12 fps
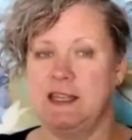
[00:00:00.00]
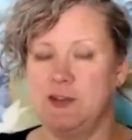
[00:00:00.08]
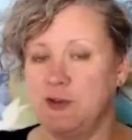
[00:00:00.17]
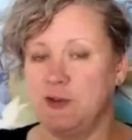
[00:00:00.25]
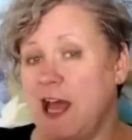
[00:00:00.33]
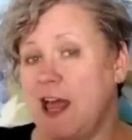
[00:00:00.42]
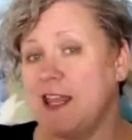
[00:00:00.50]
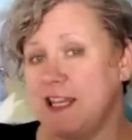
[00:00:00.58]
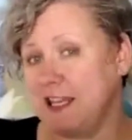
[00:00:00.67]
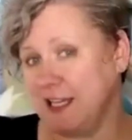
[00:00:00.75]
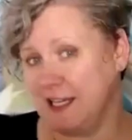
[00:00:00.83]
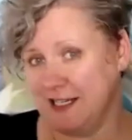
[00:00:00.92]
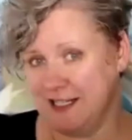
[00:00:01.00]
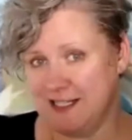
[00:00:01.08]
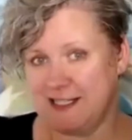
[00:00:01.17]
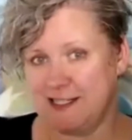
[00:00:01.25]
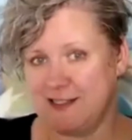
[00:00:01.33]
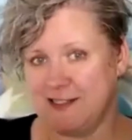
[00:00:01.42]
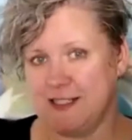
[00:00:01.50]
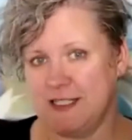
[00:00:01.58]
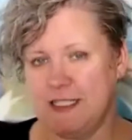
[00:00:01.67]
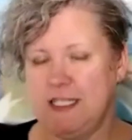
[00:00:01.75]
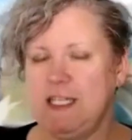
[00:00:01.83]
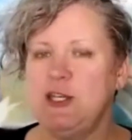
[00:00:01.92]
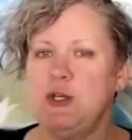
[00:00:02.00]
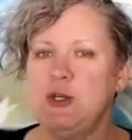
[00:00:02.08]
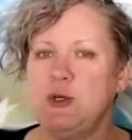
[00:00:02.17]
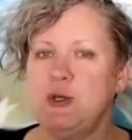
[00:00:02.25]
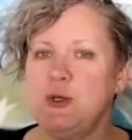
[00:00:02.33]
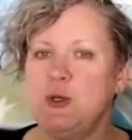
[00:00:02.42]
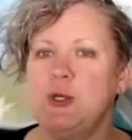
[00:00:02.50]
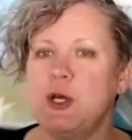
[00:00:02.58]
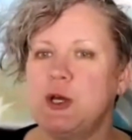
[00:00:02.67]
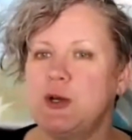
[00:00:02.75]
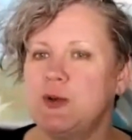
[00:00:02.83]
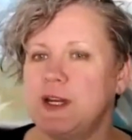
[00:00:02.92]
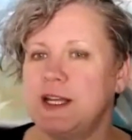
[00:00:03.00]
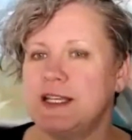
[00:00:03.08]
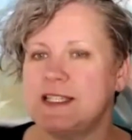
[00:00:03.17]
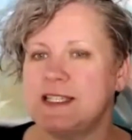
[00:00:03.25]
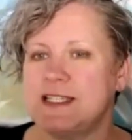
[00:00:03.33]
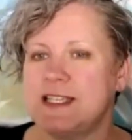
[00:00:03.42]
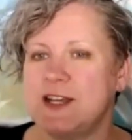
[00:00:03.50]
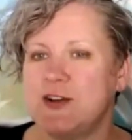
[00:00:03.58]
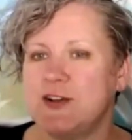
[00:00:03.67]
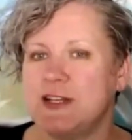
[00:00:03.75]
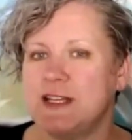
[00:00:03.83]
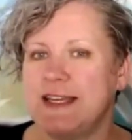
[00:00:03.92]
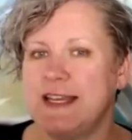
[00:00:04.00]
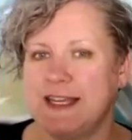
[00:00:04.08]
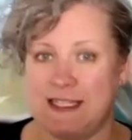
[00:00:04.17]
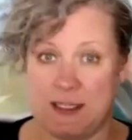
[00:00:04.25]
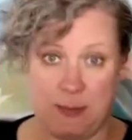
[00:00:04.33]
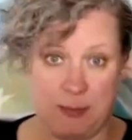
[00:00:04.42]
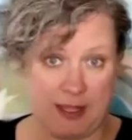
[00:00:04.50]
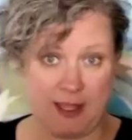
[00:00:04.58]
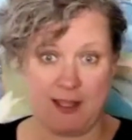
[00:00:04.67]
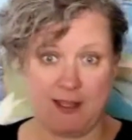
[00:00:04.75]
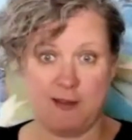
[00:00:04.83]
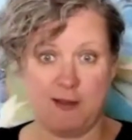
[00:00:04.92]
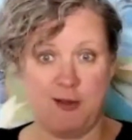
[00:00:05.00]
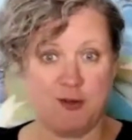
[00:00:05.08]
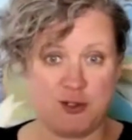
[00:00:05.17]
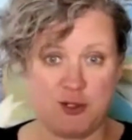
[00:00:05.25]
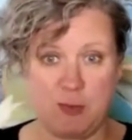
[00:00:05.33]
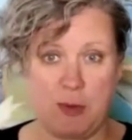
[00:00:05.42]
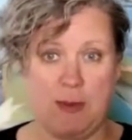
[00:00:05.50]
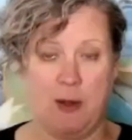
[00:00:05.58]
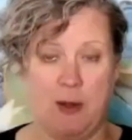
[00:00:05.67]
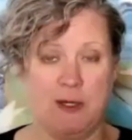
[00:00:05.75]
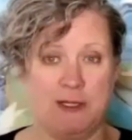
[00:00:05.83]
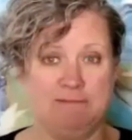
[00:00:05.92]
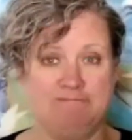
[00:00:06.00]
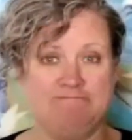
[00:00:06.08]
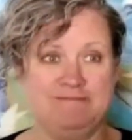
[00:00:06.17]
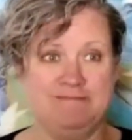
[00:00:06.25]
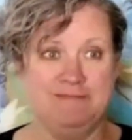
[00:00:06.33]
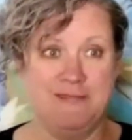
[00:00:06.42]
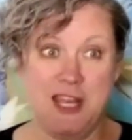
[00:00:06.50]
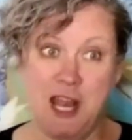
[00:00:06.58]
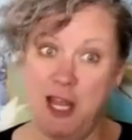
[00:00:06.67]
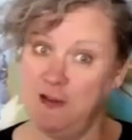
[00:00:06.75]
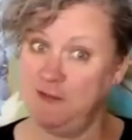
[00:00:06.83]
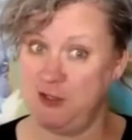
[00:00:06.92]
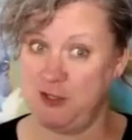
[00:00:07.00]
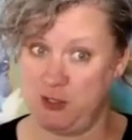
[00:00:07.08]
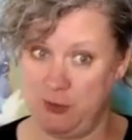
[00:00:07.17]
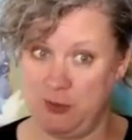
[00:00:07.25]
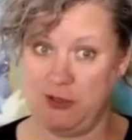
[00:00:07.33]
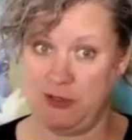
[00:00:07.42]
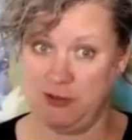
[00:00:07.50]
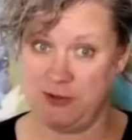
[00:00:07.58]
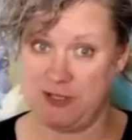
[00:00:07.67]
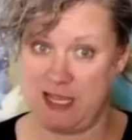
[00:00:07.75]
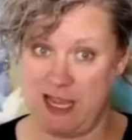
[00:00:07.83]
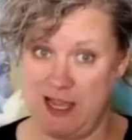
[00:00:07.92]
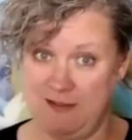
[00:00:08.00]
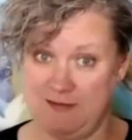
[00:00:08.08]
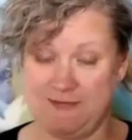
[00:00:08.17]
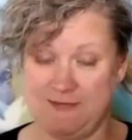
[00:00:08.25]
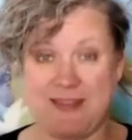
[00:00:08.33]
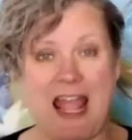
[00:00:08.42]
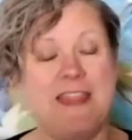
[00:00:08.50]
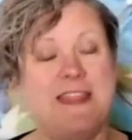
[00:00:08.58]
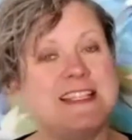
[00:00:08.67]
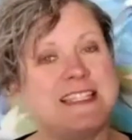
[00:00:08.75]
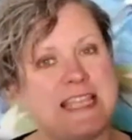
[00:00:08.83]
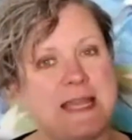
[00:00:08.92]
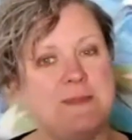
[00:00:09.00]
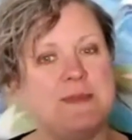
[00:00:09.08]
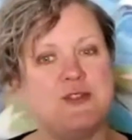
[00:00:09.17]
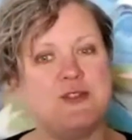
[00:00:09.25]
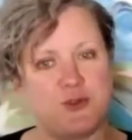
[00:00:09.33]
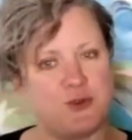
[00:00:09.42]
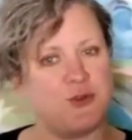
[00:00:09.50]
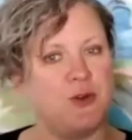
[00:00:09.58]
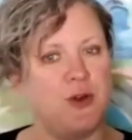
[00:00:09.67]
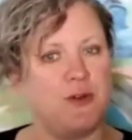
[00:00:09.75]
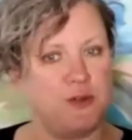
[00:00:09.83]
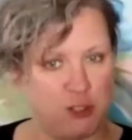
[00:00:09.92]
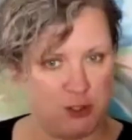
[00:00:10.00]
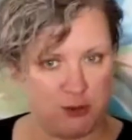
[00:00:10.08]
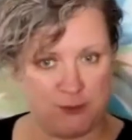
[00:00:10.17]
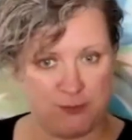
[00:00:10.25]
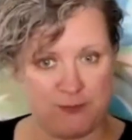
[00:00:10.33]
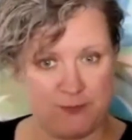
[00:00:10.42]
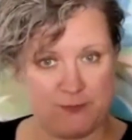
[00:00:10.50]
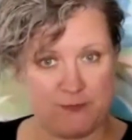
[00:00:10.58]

The reality is, you don't necessarily get to pick your superpower. None of the superheroes have. And the same is true of you.